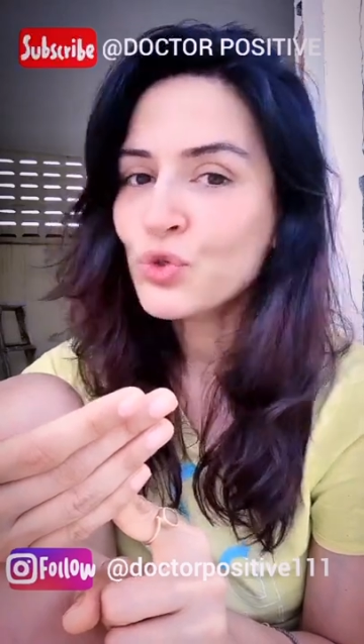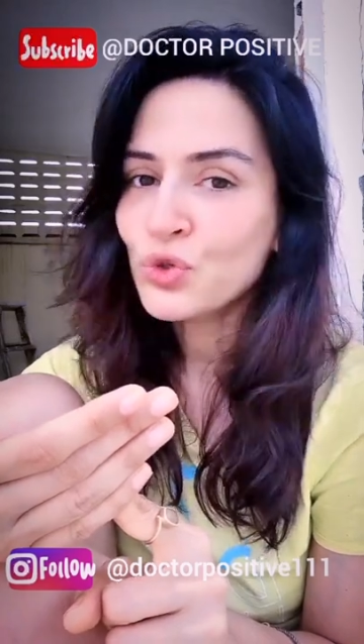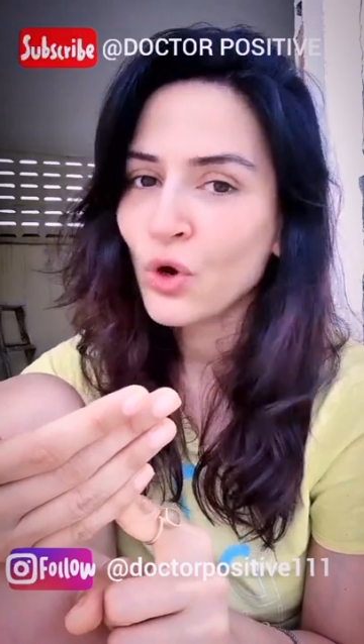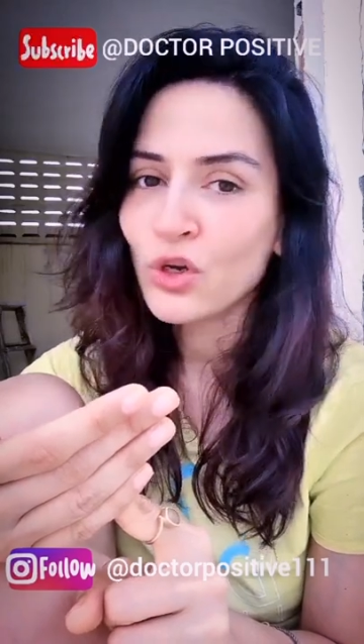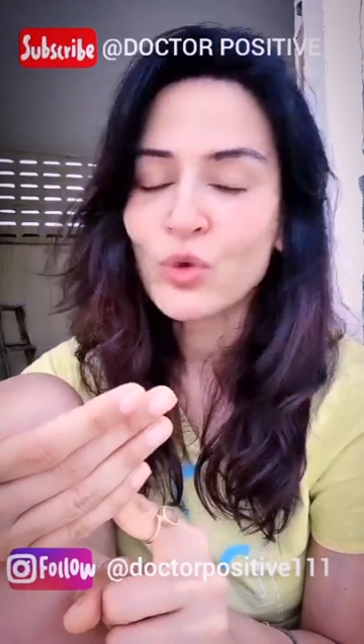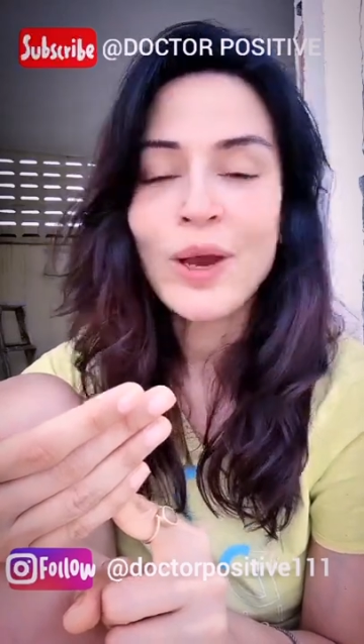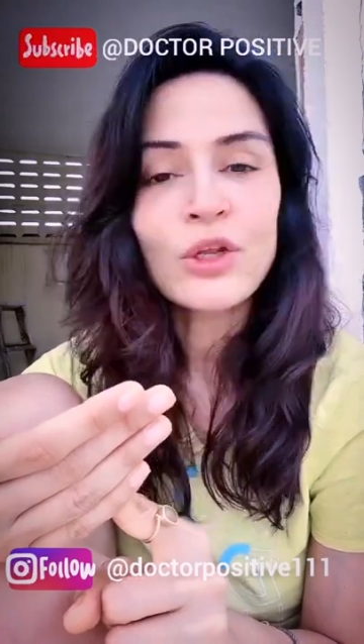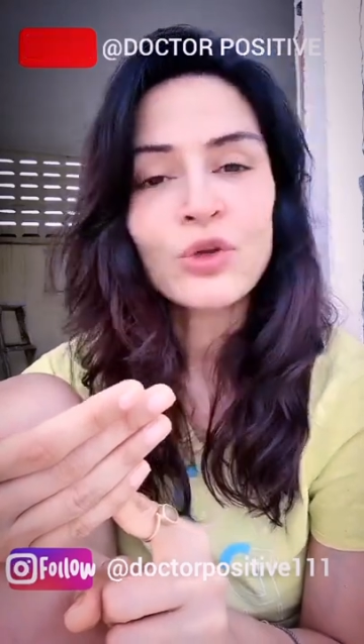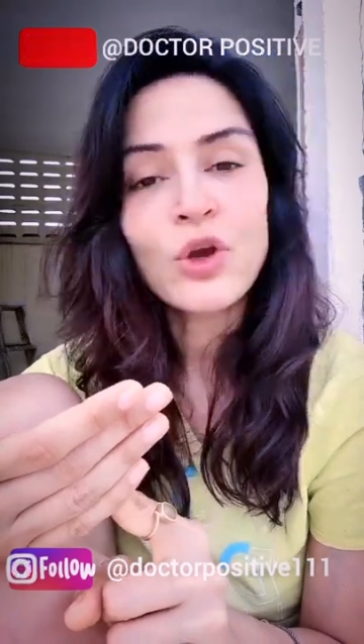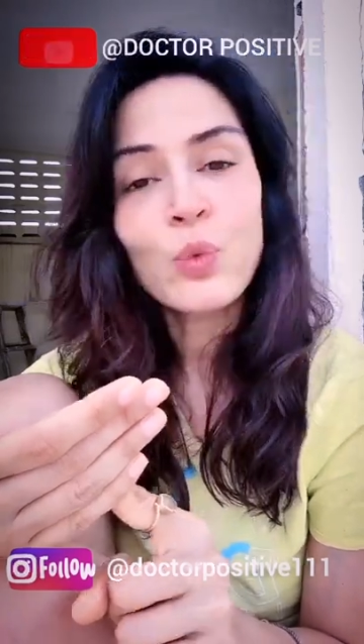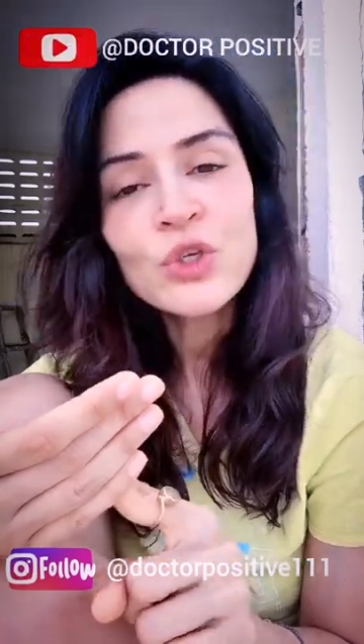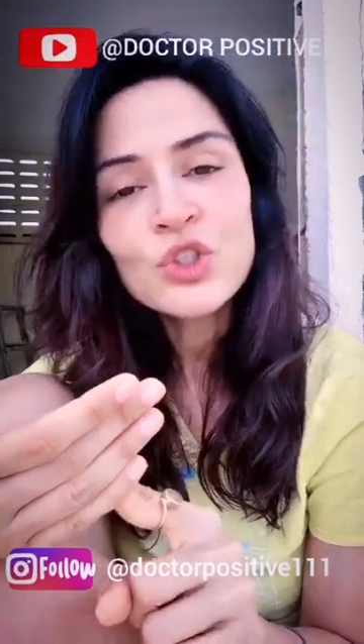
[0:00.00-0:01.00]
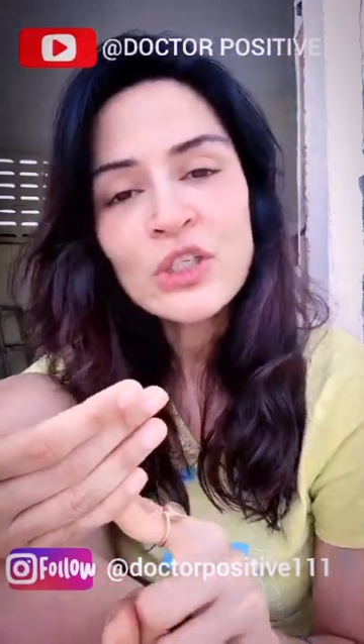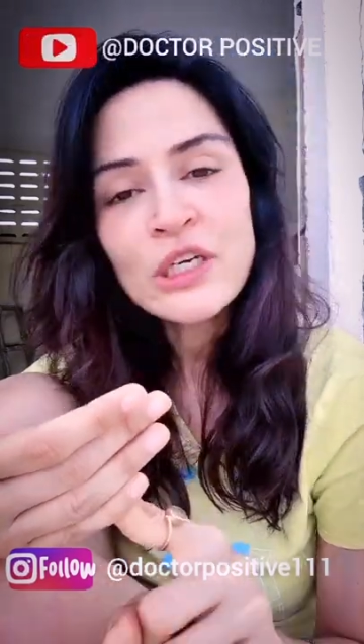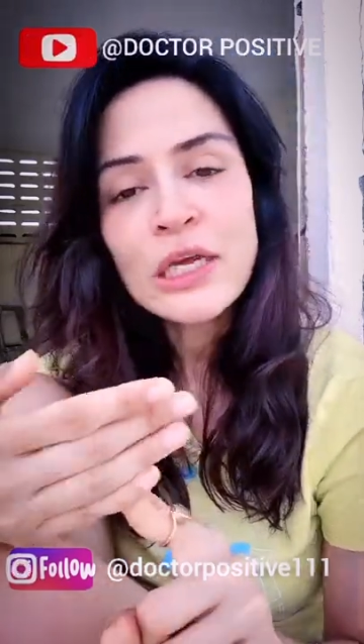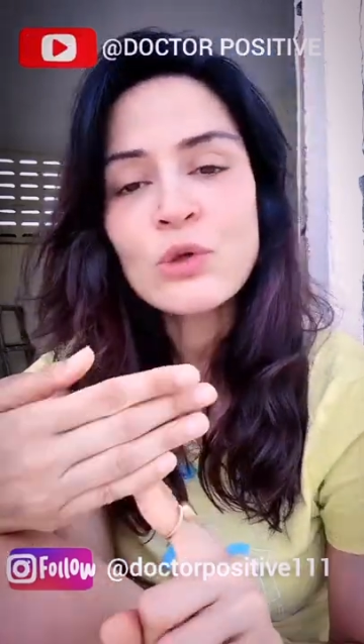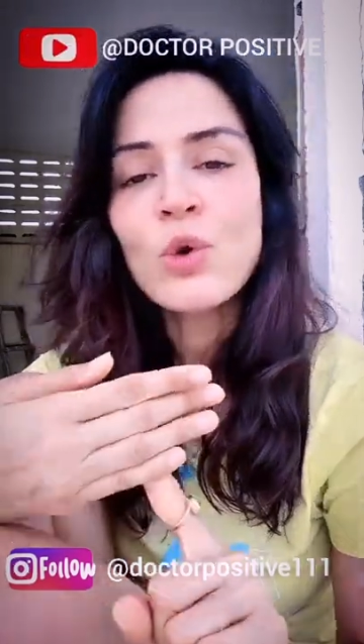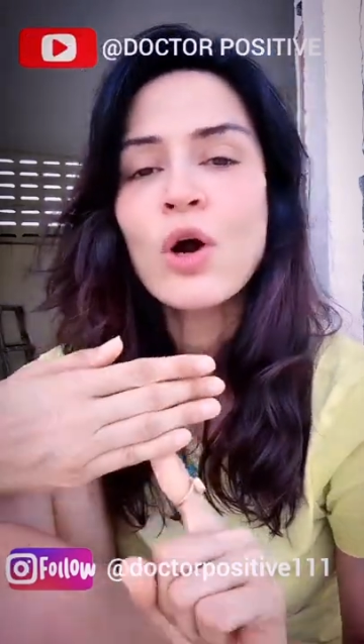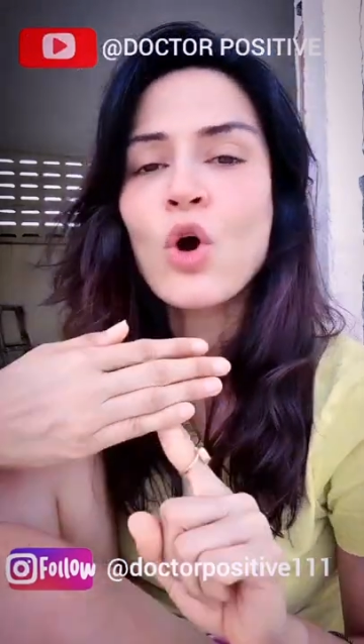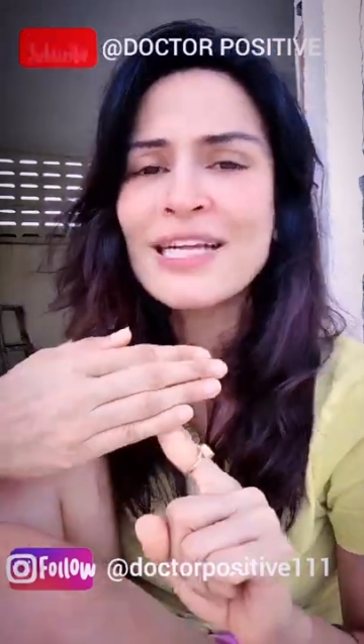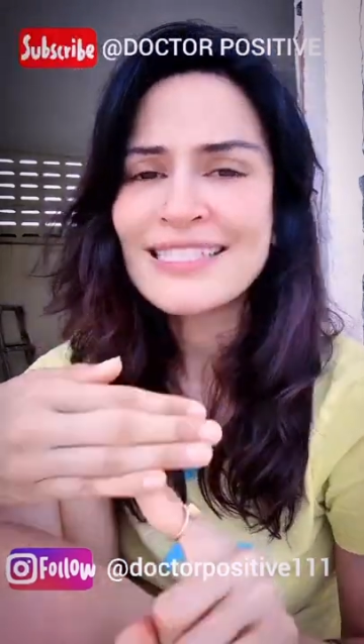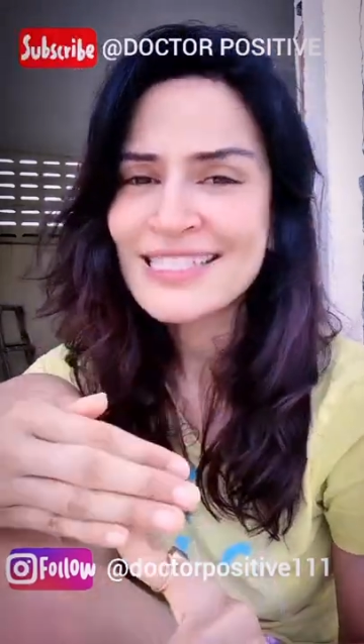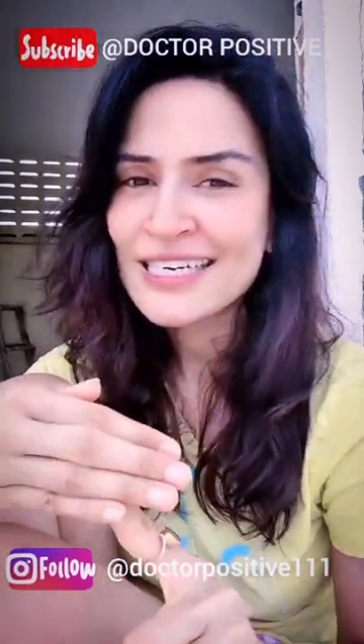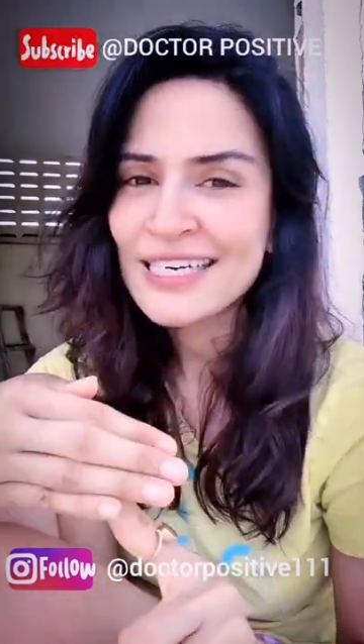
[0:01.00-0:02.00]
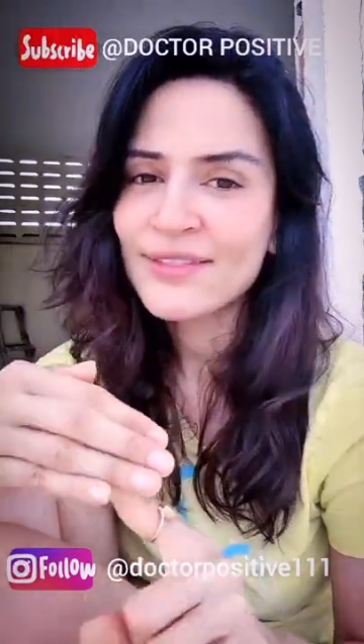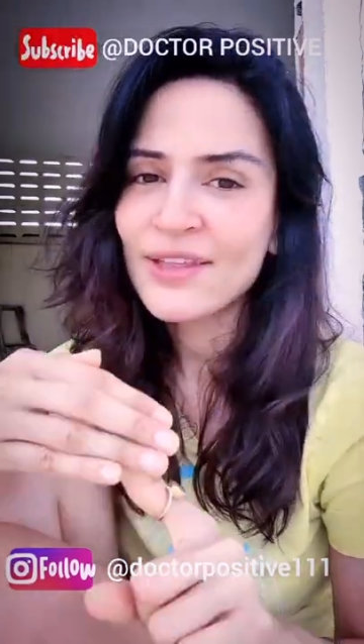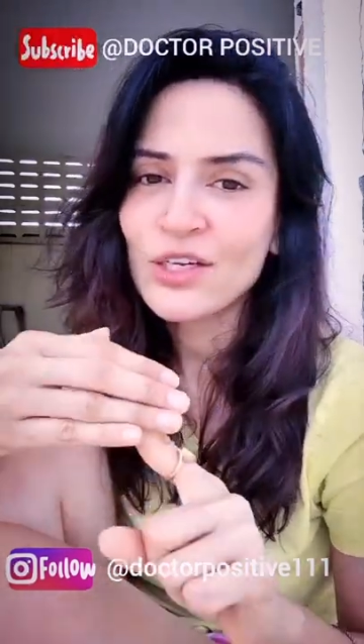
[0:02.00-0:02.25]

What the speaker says: who do not value your vision, and who are constantly